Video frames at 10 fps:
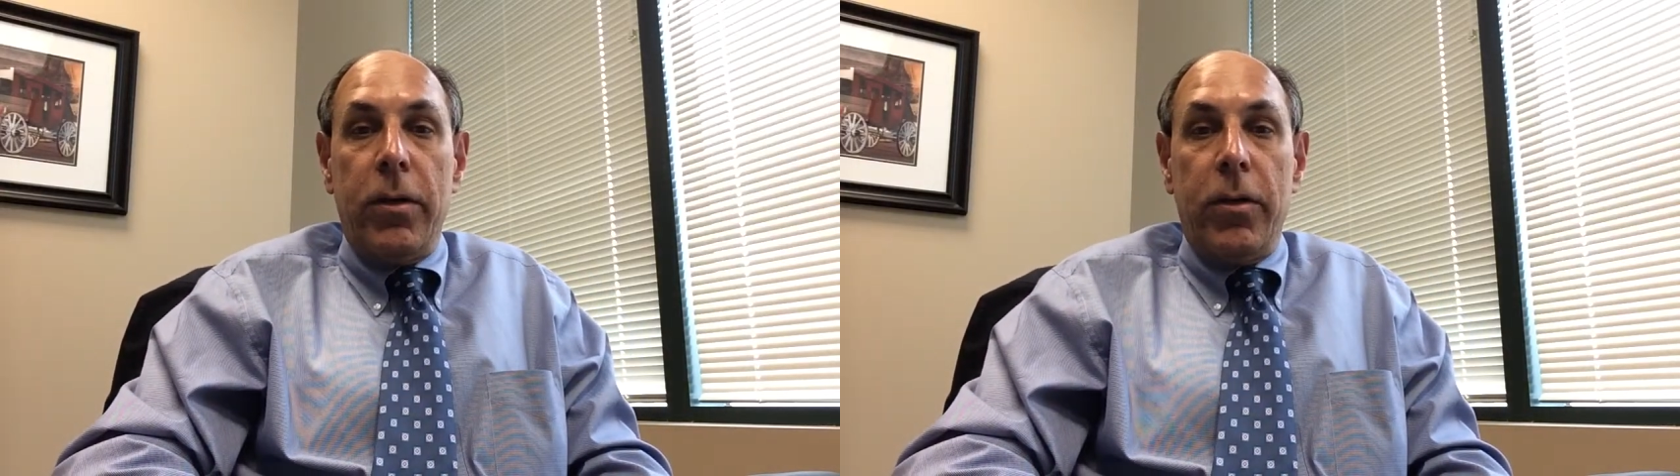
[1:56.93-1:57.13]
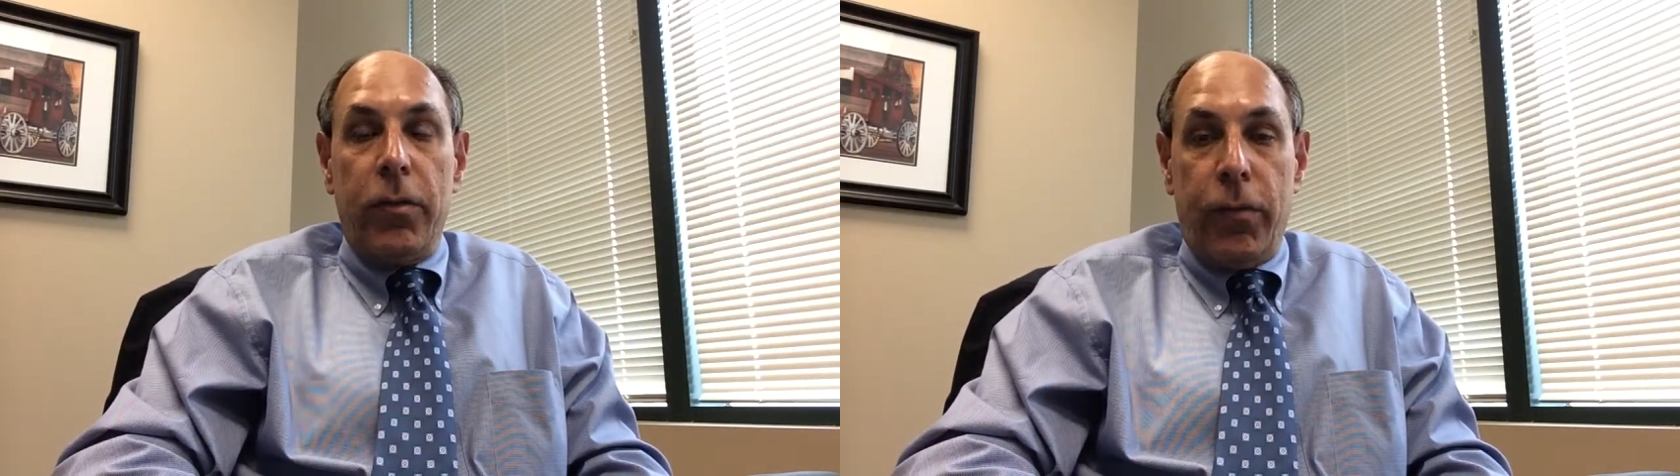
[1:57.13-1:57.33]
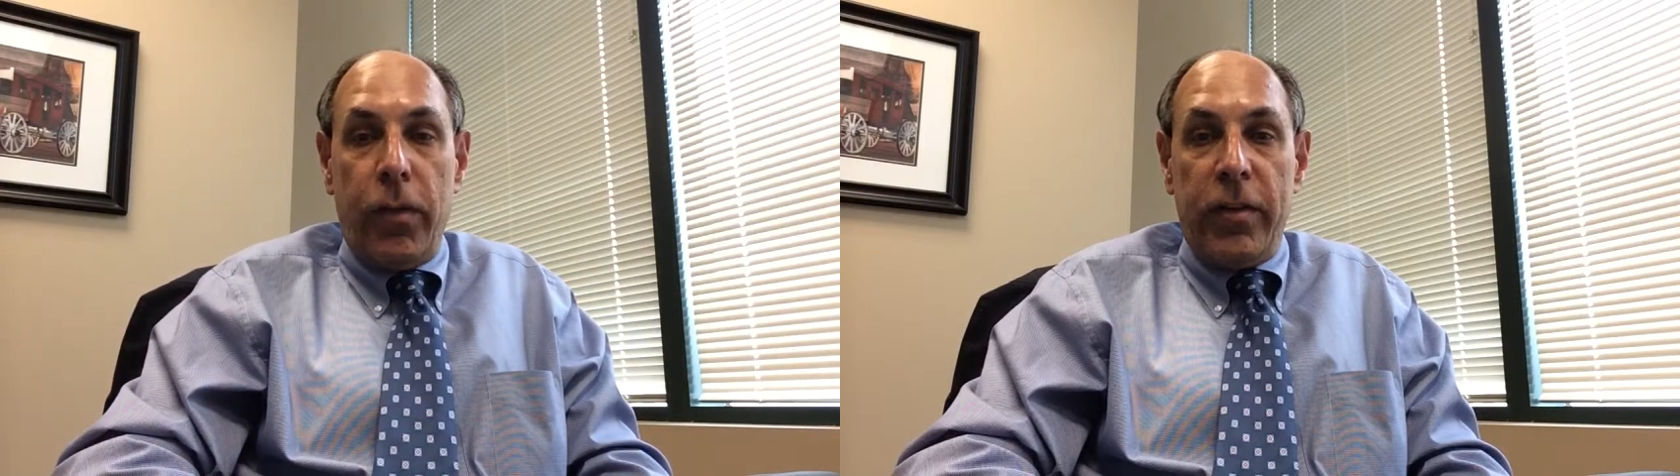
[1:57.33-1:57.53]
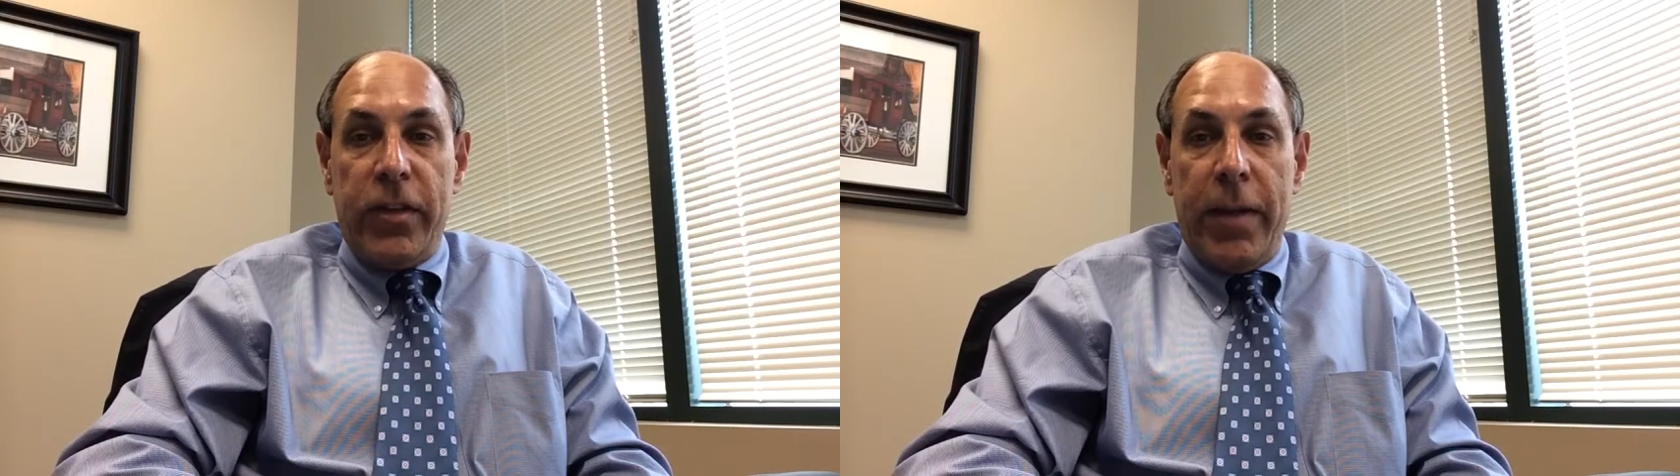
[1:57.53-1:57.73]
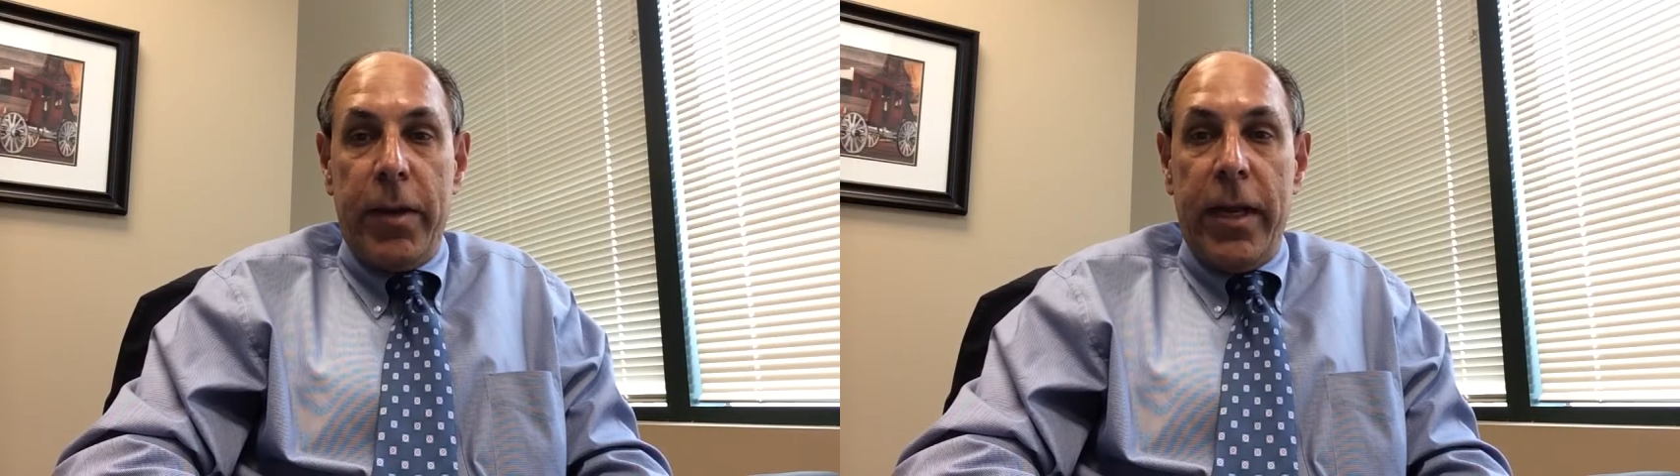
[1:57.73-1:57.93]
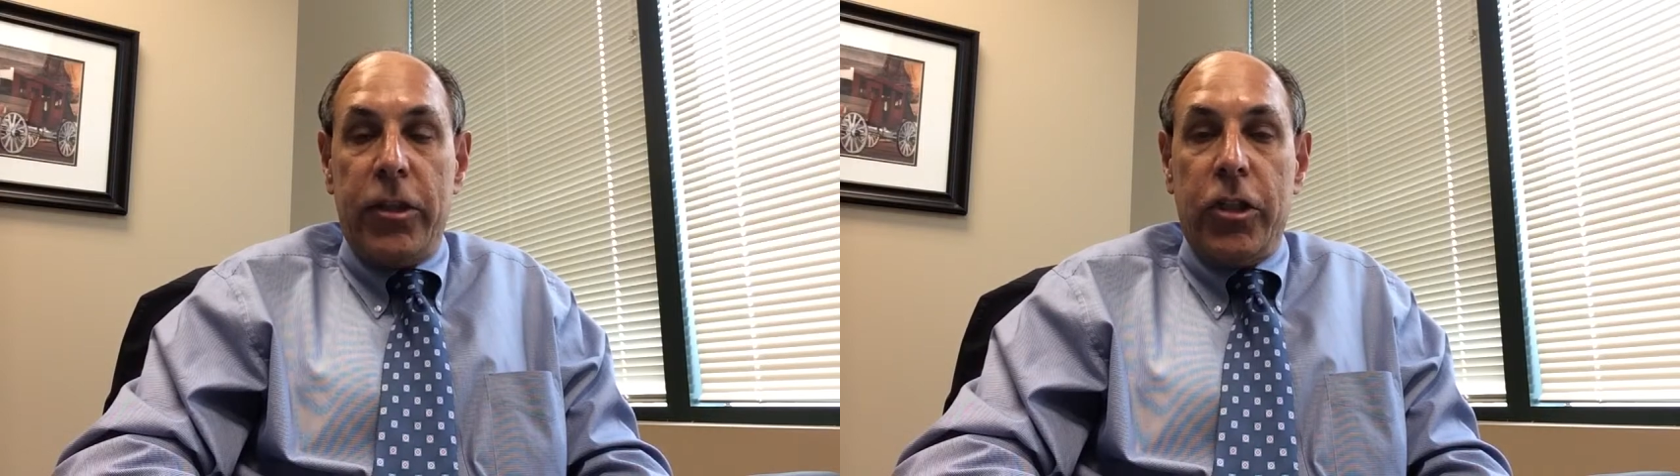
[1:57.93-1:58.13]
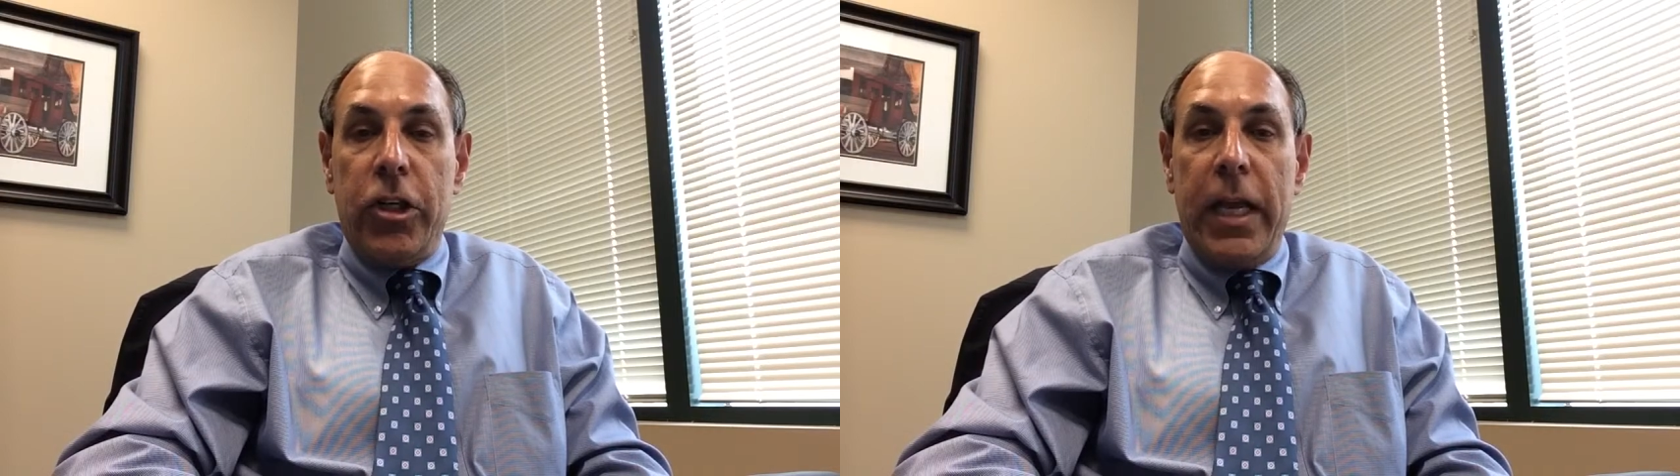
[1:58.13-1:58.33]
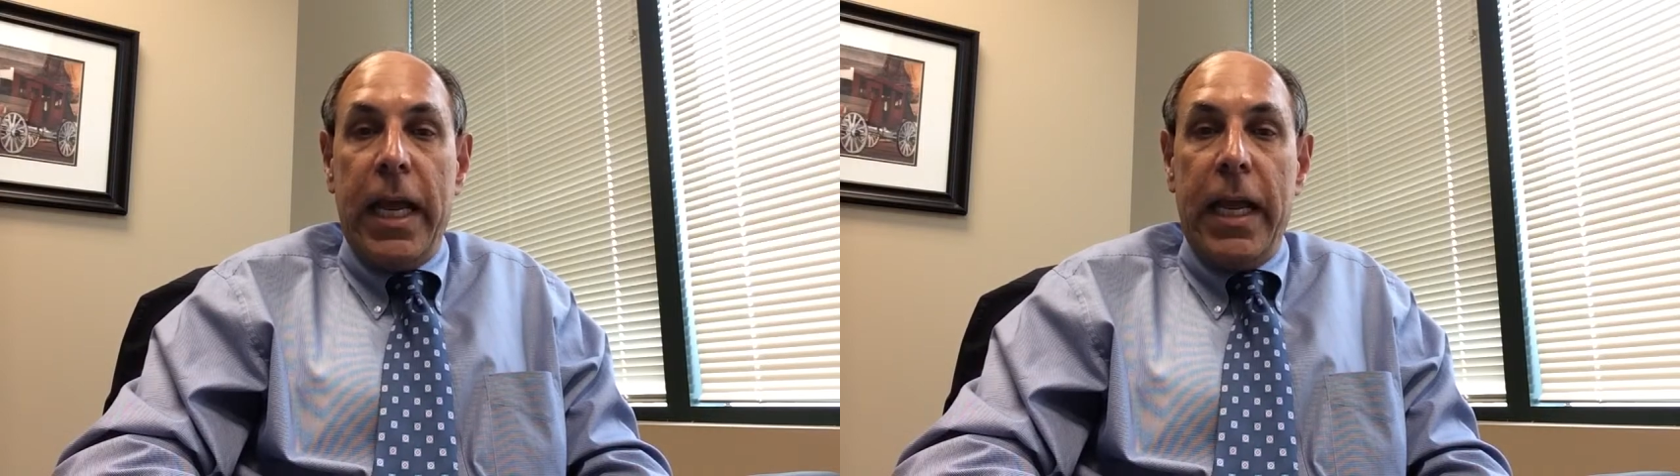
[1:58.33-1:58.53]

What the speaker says: do a full examination,